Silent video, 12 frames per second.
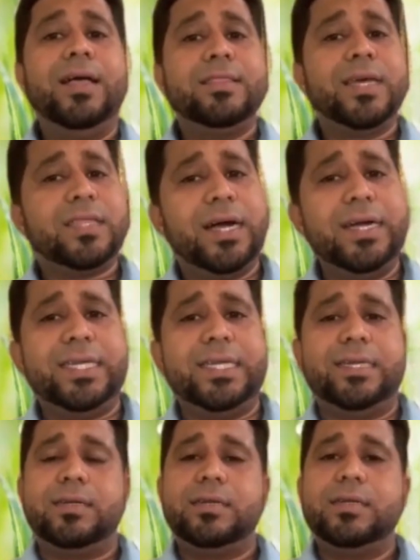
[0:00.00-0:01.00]
The third
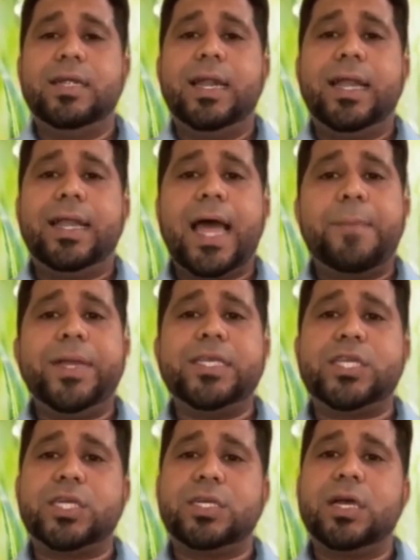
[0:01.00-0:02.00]
D,
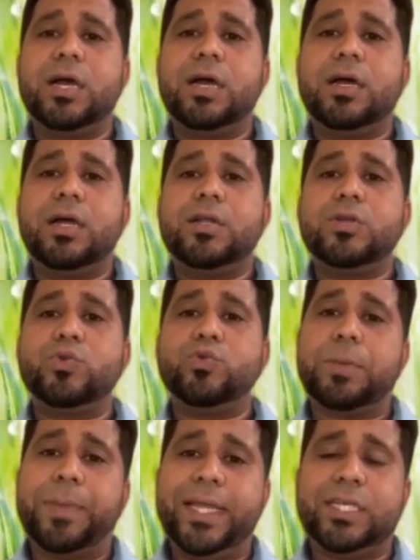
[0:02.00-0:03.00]
damage to
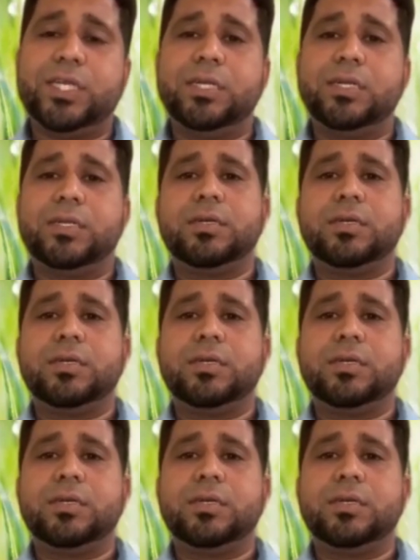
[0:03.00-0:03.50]
the patient.